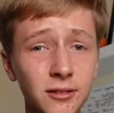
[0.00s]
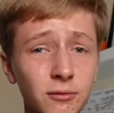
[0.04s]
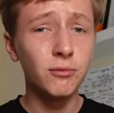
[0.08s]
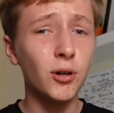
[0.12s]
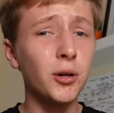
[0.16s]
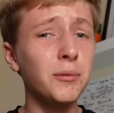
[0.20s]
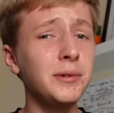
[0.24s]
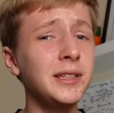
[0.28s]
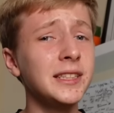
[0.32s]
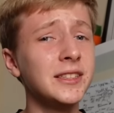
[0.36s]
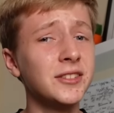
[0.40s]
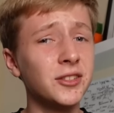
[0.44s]

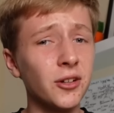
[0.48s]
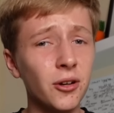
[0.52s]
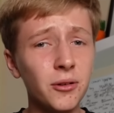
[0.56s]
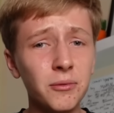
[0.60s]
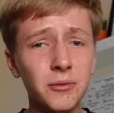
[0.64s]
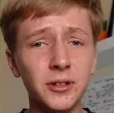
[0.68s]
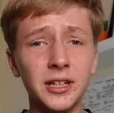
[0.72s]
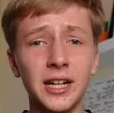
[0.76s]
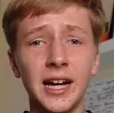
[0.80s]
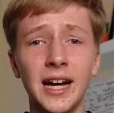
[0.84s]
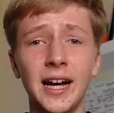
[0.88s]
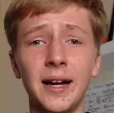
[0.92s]
what we don't
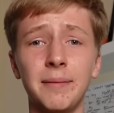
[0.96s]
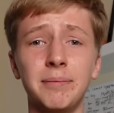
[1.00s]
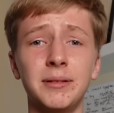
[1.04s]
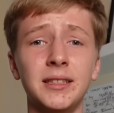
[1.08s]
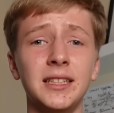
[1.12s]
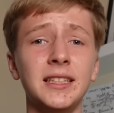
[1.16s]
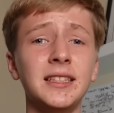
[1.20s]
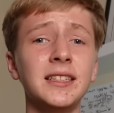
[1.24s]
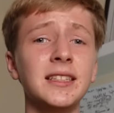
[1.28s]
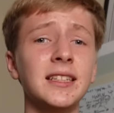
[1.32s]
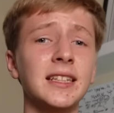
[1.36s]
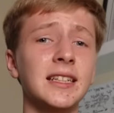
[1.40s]
want
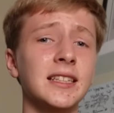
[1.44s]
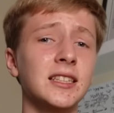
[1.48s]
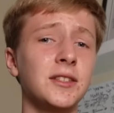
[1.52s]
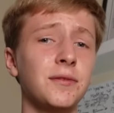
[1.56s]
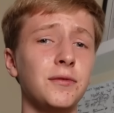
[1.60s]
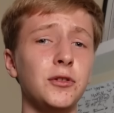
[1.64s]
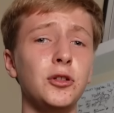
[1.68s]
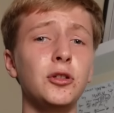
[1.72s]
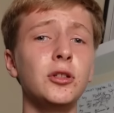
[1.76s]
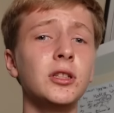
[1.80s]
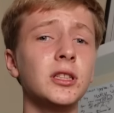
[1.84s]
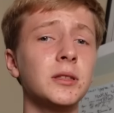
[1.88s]
happening is
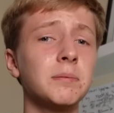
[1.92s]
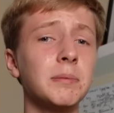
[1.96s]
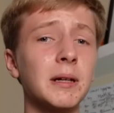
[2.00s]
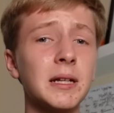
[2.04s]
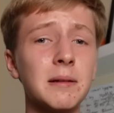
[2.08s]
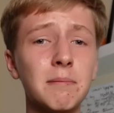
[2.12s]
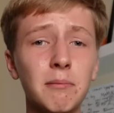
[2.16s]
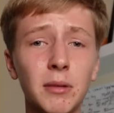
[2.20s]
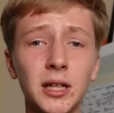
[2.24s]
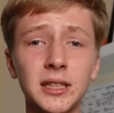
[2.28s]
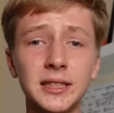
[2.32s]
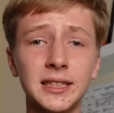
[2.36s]
for you to
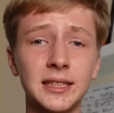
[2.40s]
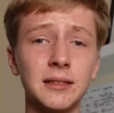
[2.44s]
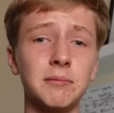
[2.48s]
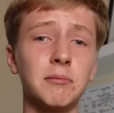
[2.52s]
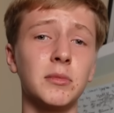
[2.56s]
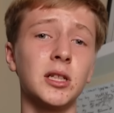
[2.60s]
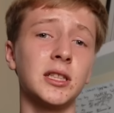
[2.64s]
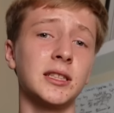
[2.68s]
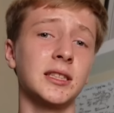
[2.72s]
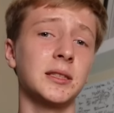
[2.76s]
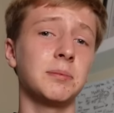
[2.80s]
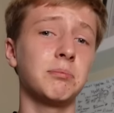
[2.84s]
spend months and
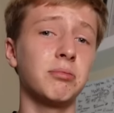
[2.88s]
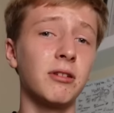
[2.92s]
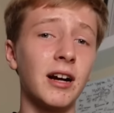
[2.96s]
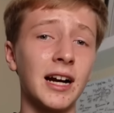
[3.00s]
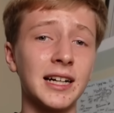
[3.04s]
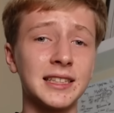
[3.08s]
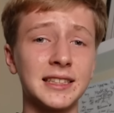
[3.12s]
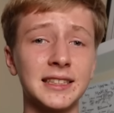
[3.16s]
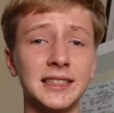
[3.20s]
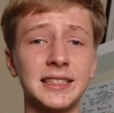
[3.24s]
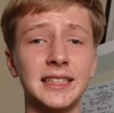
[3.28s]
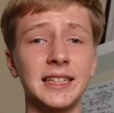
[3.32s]
months
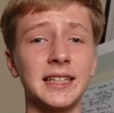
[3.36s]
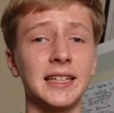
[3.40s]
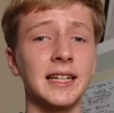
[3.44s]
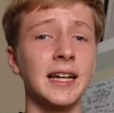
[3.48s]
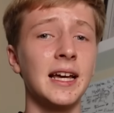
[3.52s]
practicing,